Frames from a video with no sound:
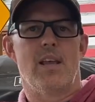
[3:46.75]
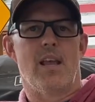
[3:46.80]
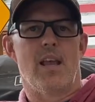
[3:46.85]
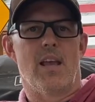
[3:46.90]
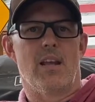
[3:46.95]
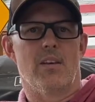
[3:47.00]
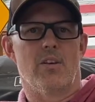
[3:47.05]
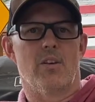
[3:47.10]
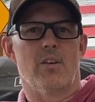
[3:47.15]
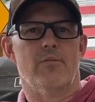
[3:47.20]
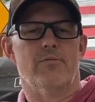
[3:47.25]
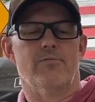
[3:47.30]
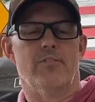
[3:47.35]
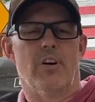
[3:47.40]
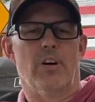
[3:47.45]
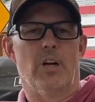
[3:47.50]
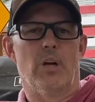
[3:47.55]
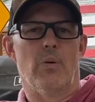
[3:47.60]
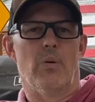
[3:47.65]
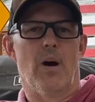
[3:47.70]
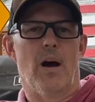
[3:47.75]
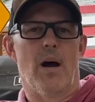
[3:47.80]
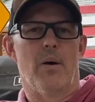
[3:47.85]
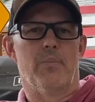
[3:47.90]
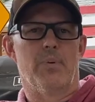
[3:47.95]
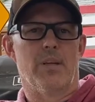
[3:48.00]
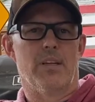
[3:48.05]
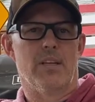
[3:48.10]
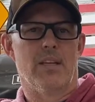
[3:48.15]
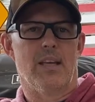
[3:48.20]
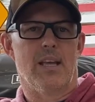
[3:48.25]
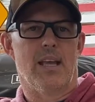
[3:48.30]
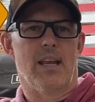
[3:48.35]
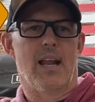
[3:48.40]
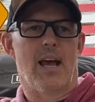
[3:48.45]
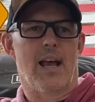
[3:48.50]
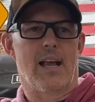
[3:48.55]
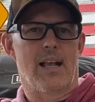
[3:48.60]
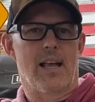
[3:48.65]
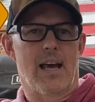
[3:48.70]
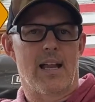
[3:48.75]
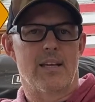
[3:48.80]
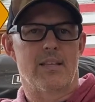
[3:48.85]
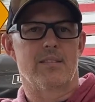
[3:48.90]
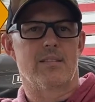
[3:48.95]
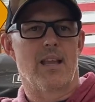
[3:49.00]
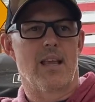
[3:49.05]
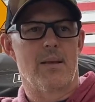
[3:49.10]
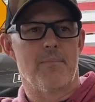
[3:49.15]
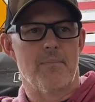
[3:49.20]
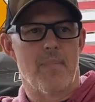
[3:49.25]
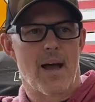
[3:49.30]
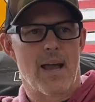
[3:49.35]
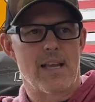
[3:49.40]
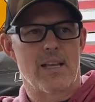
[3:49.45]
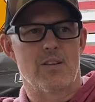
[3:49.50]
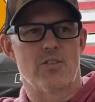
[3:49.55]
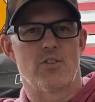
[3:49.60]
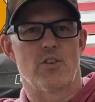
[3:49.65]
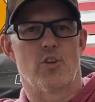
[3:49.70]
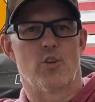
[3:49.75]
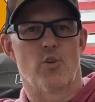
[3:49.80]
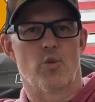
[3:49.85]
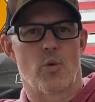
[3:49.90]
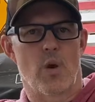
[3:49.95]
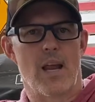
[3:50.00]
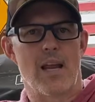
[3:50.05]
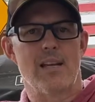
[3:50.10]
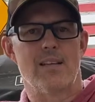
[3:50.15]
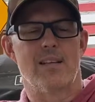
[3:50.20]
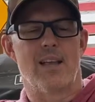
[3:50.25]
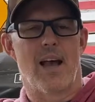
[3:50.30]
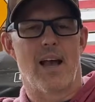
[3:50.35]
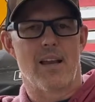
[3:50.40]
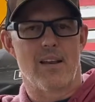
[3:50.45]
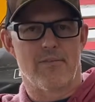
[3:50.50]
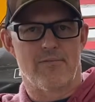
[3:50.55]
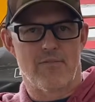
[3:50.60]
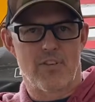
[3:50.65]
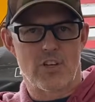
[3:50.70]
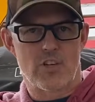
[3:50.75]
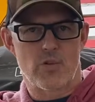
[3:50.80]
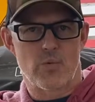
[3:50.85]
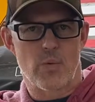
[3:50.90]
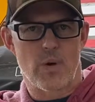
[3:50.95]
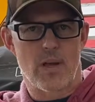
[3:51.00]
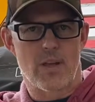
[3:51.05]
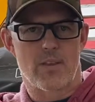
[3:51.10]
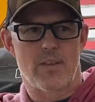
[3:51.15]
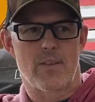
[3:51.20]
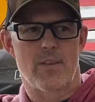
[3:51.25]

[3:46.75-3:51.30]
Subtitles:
and a good photo op, and I gotta say, Mike is a great guy to fish with.